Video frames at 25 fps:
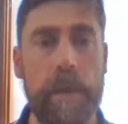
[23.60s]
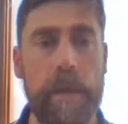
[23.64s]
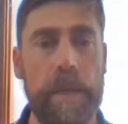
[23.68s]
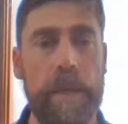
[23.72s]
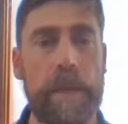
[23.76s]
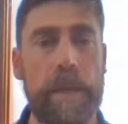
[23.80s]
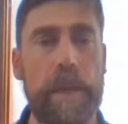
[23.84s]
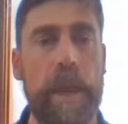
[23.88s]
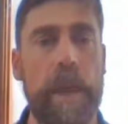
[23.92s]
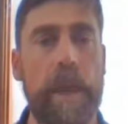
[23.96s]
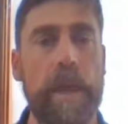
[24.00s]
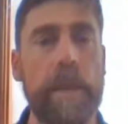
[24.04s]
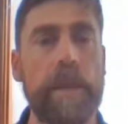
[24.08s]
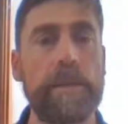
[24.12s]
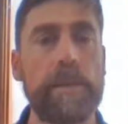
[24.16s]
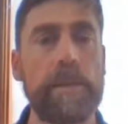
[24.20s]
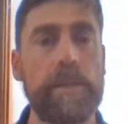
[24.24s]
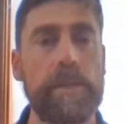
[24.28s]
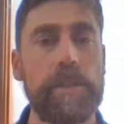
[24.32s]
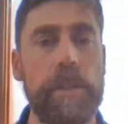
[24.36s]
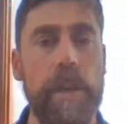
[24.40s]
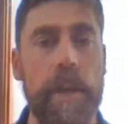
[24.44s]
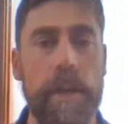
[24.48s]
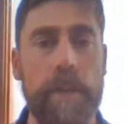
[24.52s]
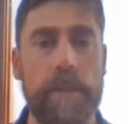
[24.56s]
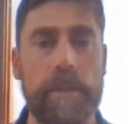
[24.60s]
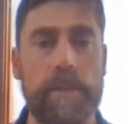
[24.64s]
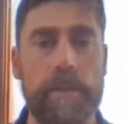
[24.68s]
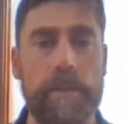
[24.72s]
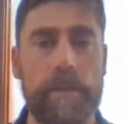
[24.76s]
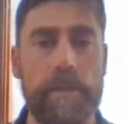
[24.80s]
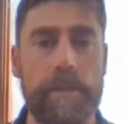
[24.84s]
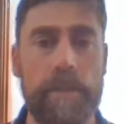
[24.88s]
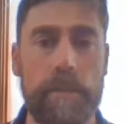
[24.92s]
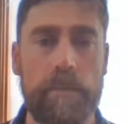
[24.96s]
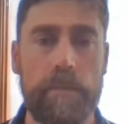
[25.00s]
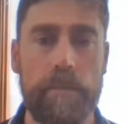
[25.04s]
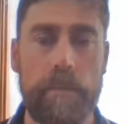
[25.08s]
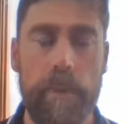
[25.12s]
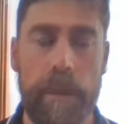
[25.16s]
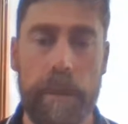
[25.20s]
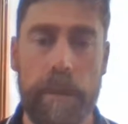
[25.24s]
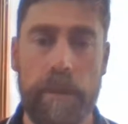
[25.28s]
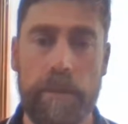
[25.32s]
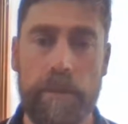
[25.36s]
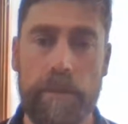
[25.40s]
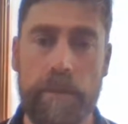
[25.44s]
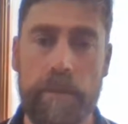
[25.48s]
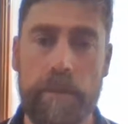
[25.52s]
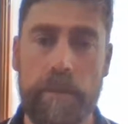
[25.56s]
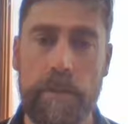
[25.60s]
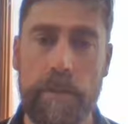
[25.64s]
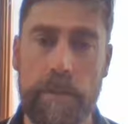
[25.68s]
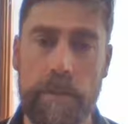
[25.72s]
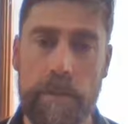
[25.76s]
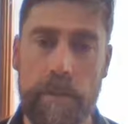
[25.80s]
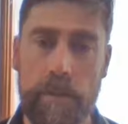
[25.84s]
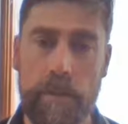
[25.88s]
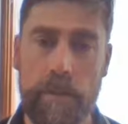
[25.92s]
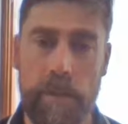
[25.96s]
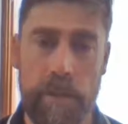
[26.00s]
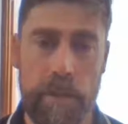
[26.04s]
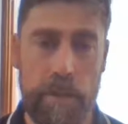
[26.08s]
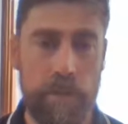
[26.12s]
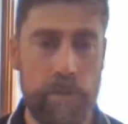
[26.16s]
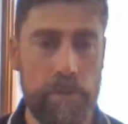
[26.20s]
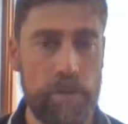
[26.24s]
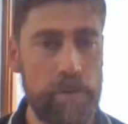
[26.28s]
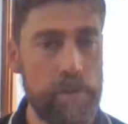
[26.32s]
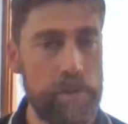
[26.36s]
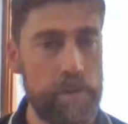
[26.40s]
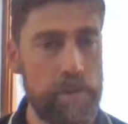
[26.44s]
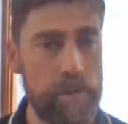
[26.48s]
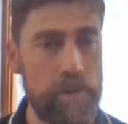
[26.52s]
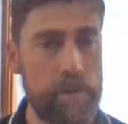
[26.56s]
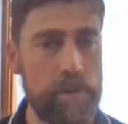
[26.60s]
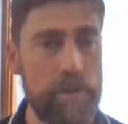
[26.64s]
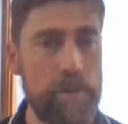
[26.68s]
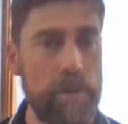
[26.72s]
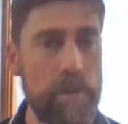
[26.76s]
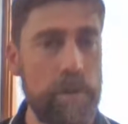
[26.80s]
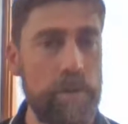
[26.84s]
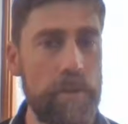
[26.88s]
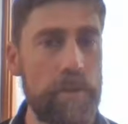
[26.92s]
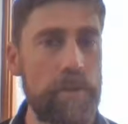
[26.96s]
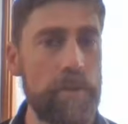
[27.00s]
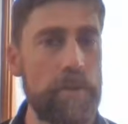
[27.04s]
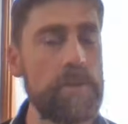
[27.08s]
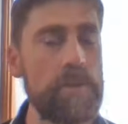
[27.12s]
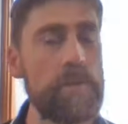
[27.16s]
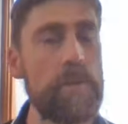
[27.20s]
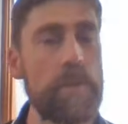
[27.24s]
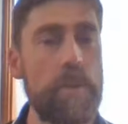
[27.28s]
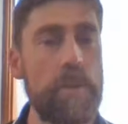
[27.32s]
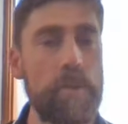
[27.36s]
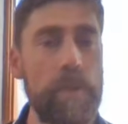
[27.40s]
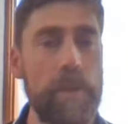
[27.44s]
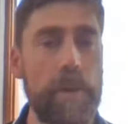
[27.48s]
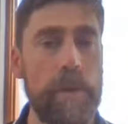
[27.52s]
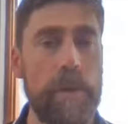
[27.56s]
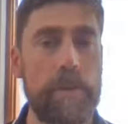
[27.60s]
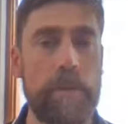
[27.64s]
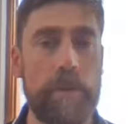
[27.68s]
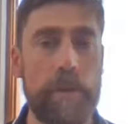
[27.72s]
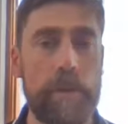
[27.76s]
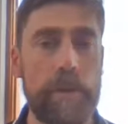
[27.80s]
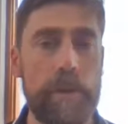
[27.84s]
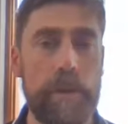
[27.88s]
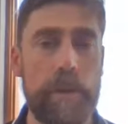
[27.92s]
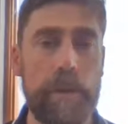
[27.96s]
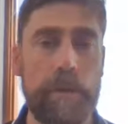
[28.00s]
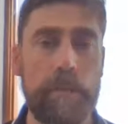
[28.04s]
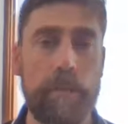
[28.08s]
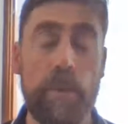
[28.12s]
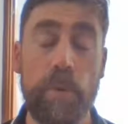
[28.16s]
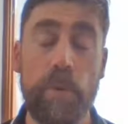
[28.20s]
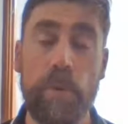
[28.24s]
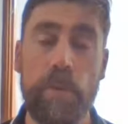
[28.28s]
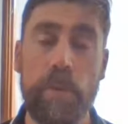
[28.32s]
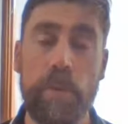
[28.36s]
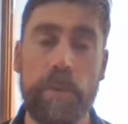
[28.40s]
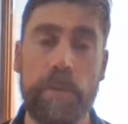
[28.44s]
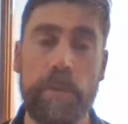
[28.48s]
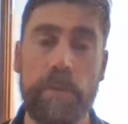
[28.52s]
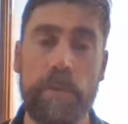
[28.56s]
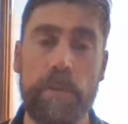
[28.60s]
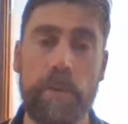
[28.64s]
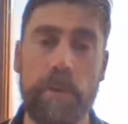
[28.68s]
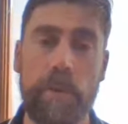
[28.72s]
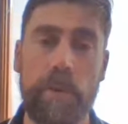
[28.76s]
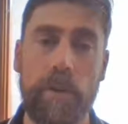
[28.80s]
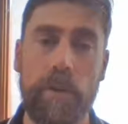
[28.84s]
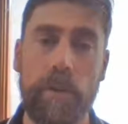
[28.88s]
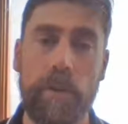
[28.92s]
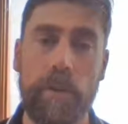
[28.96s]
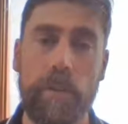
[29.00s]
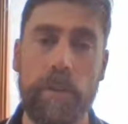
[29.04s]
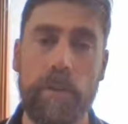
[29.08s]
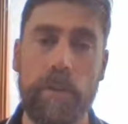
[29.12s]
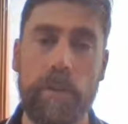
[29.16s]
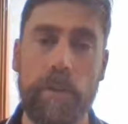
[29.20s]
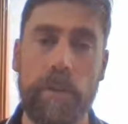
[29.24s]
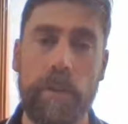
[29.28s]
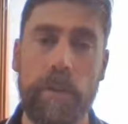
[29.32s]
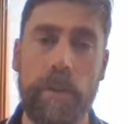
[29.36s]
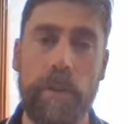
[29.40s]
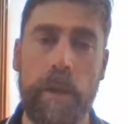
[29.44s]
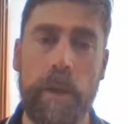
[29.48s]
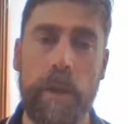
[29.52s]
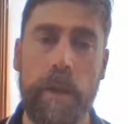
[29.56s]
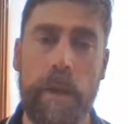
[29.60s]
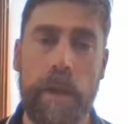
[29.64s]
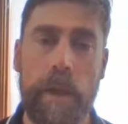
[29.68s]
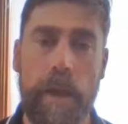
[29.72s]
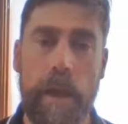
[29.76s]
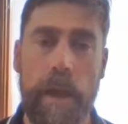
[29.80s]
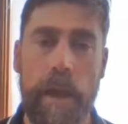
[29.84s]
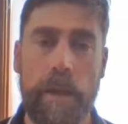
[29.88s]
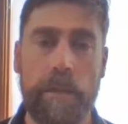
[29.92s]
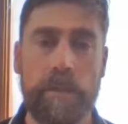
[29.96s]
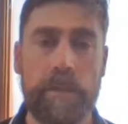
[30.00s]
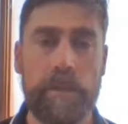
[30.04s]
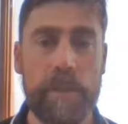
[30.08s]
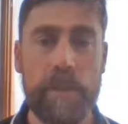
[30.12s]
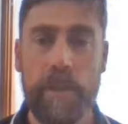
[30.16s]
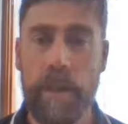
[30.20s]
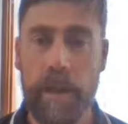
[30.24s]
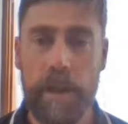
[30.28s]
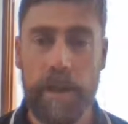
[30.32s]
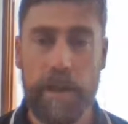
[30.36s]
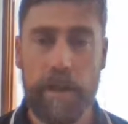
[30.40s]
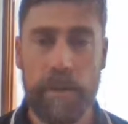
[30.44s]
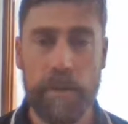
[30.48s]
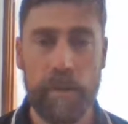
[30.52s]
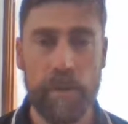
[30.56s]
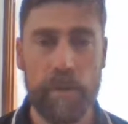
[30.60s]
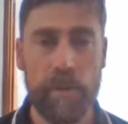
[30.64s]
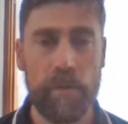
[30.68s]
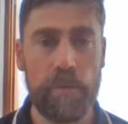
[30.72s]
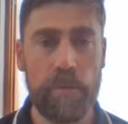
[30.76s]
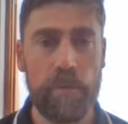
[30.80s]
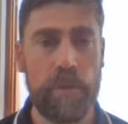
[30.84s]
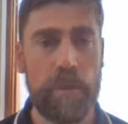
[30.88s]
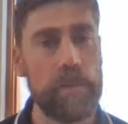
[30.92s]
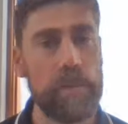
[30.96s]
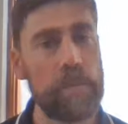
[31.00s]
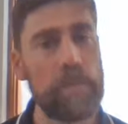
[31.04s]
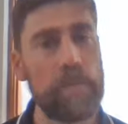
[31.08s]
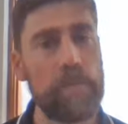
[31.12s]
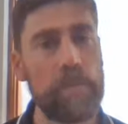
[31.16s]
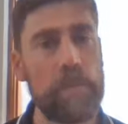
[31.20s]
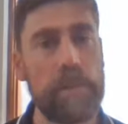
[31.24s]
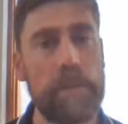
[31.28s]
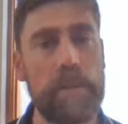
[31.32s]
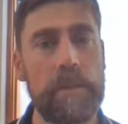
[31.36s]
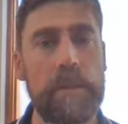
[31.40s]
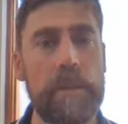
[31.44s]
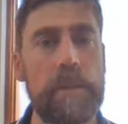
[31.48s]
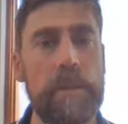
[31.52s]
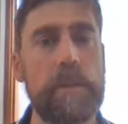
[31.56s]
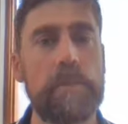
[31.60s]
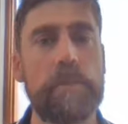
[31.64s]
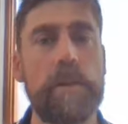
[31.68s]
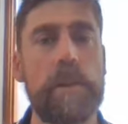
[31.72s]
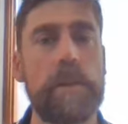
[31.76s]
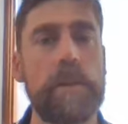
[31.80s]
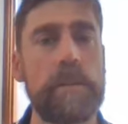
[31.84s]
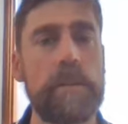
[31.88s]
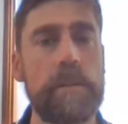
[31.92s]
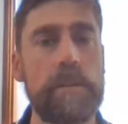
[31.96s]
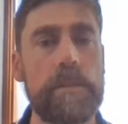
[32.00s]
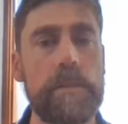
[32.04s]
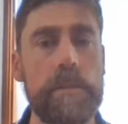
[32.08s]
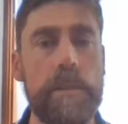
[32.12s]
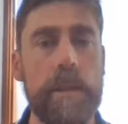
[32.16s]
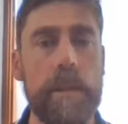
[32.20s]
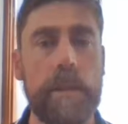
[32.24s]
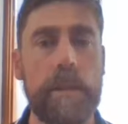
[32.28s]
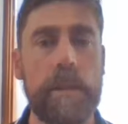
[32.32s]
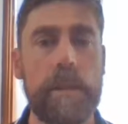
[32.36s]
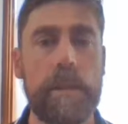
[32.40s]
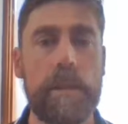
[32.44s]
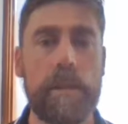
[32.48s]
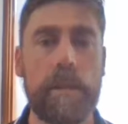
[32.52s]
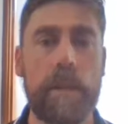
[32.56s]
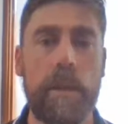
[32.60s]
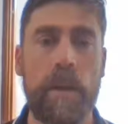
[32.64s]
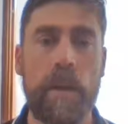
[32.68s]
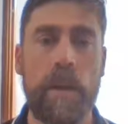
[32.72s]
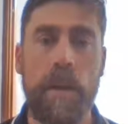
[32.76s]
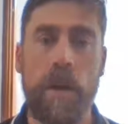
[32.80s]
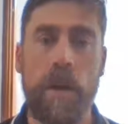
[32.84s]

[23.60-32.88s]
pH, acids and bases. So we introduced those three very important terms. And today, delve a little bit deeper understanding